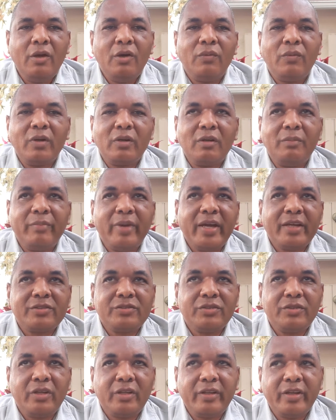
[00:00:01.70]
Welcome back
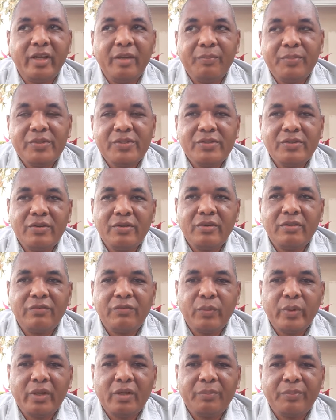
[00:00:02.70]
to another episode
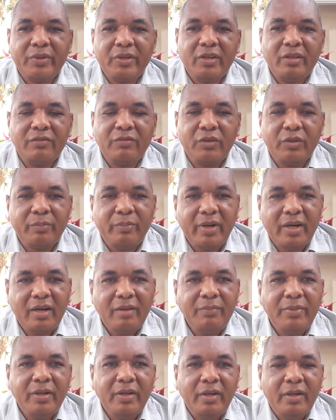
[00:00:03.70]
of Wake Up and Live with
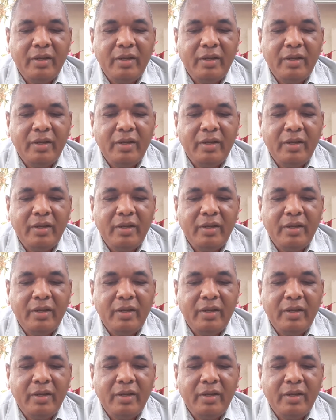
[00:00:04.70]
Bob.